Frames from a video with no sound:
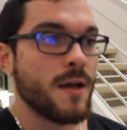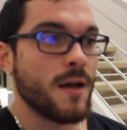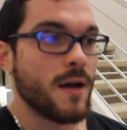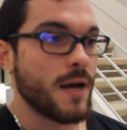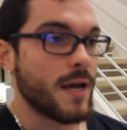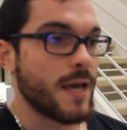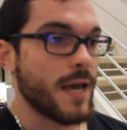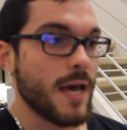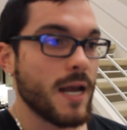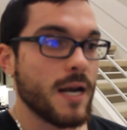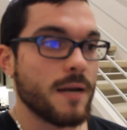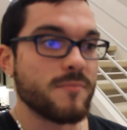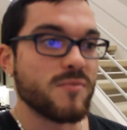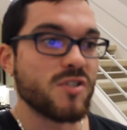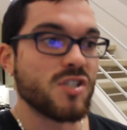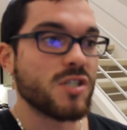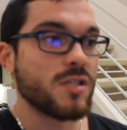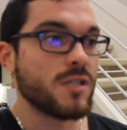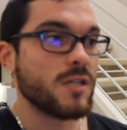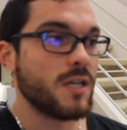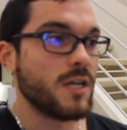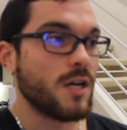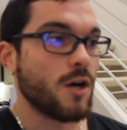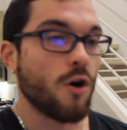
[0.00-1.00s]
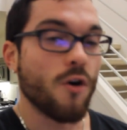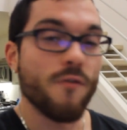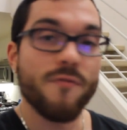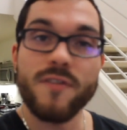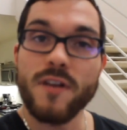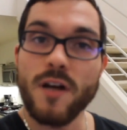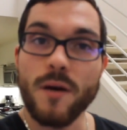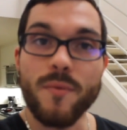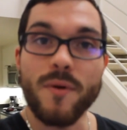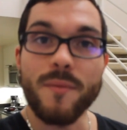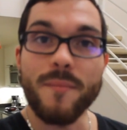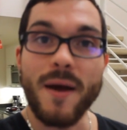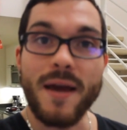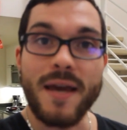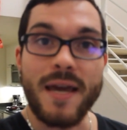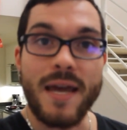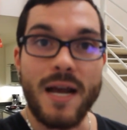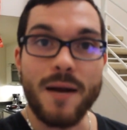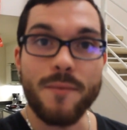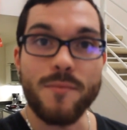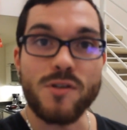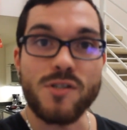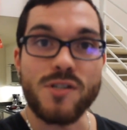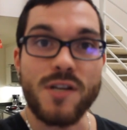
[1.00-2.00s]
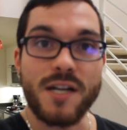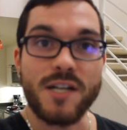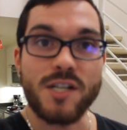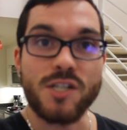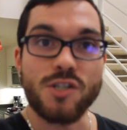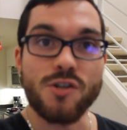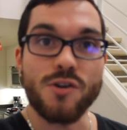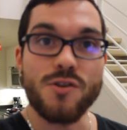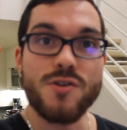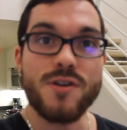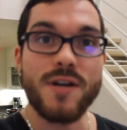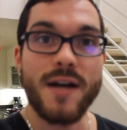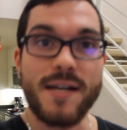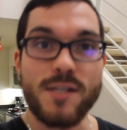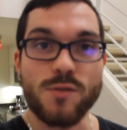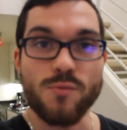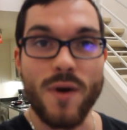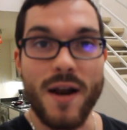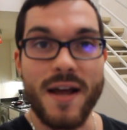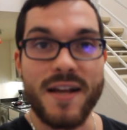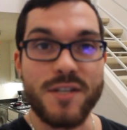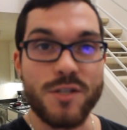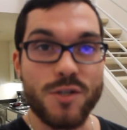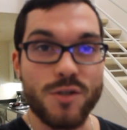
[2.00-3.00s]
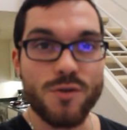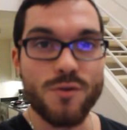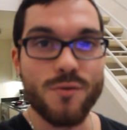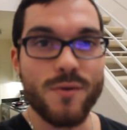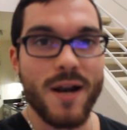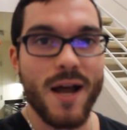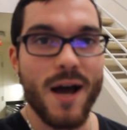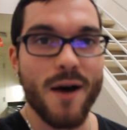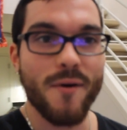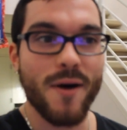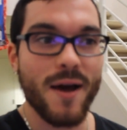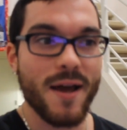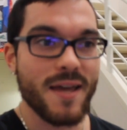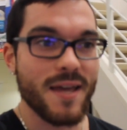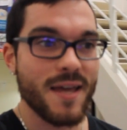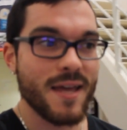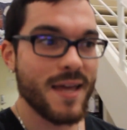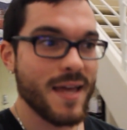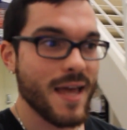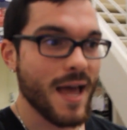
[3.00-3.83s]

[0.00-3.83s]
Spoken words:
again, I'm just gonna, hopefully I'll bring my camera so I can show you guys what I do and how I